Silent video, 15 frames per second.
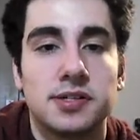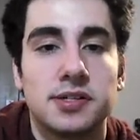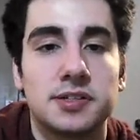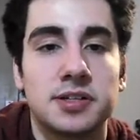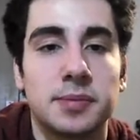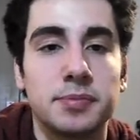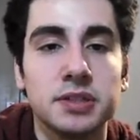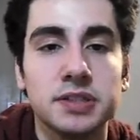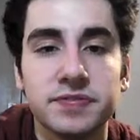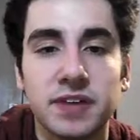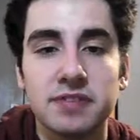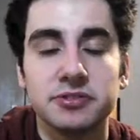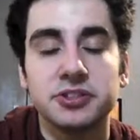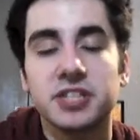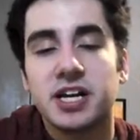Number
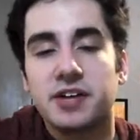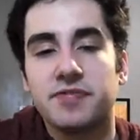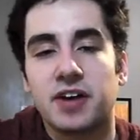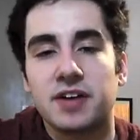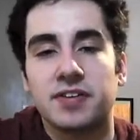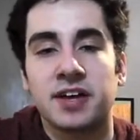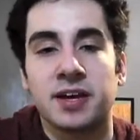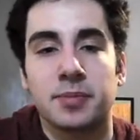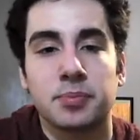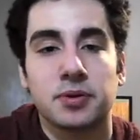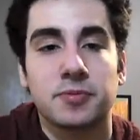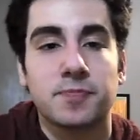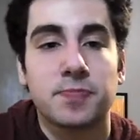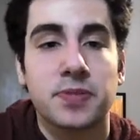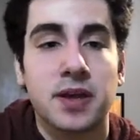595, hip.
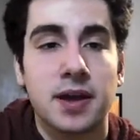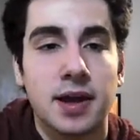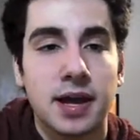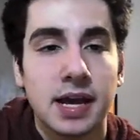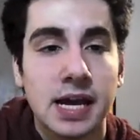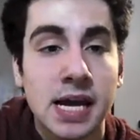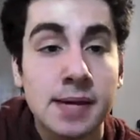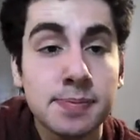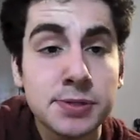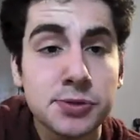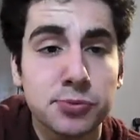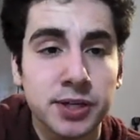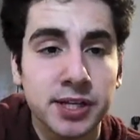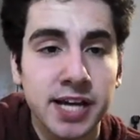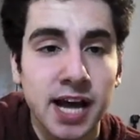Hip is
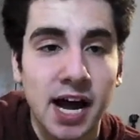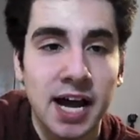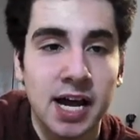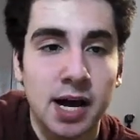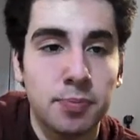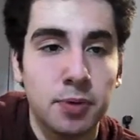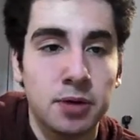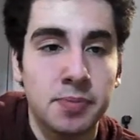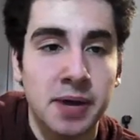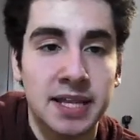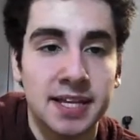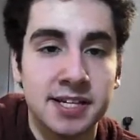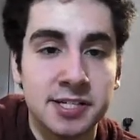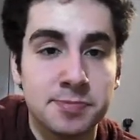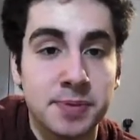really high up on my
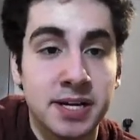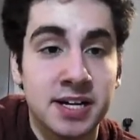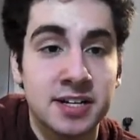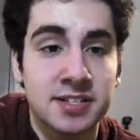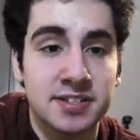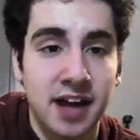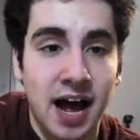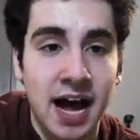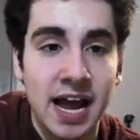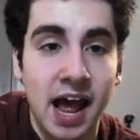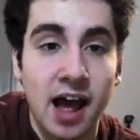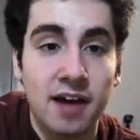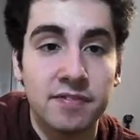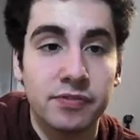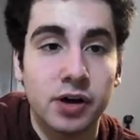list because I
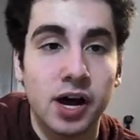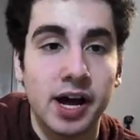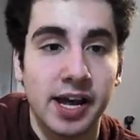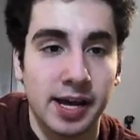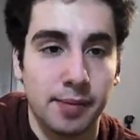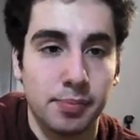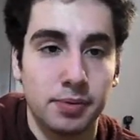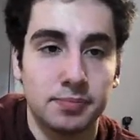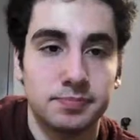have a hip.